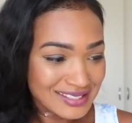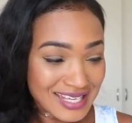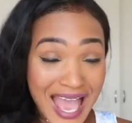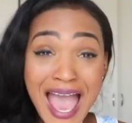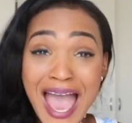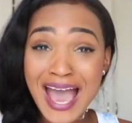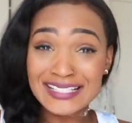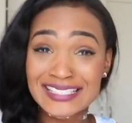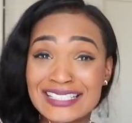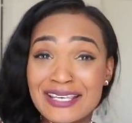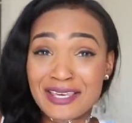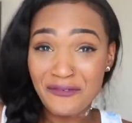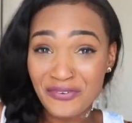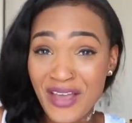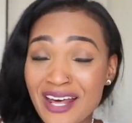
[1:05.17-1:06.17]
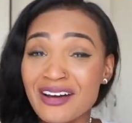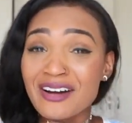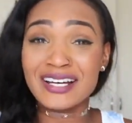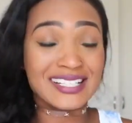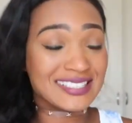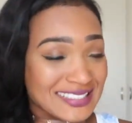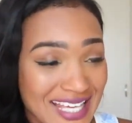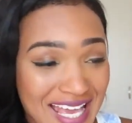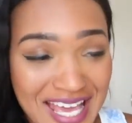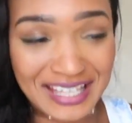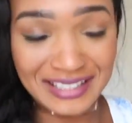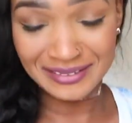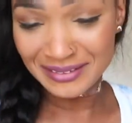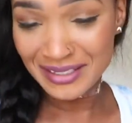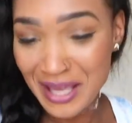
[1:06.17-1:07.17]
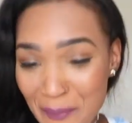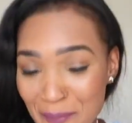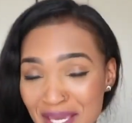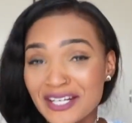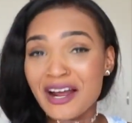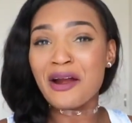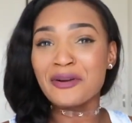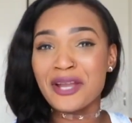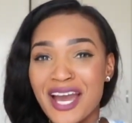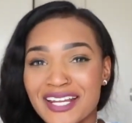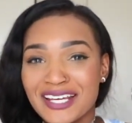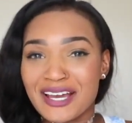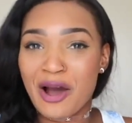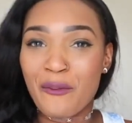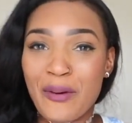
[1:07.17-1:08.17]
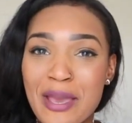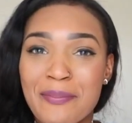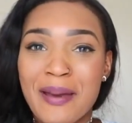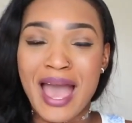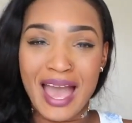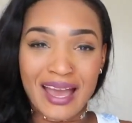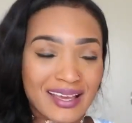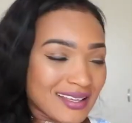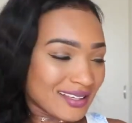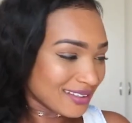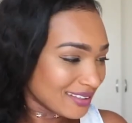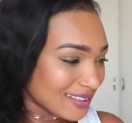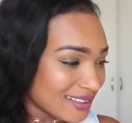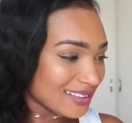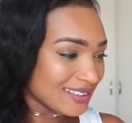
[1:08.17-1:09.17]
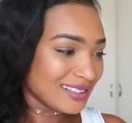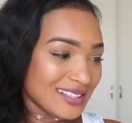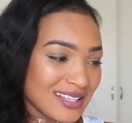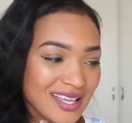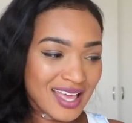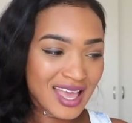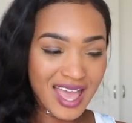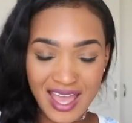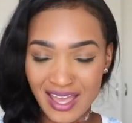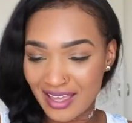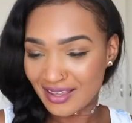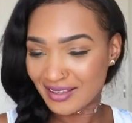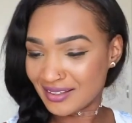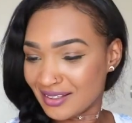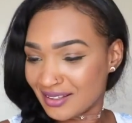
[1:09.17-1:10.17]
Yes! If y'all don't understand, me and Ariana go way back. Hey!